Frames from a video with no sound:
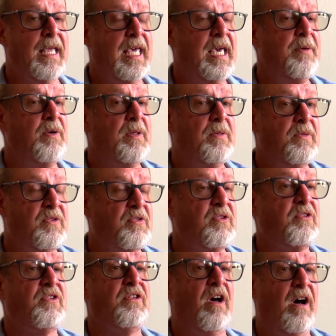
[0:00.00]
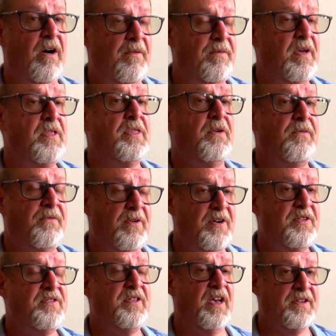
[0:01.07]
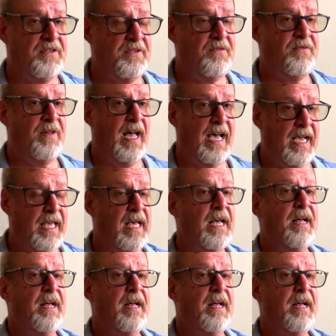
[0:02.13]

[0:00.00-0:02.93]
he would shove the 1st Texas flag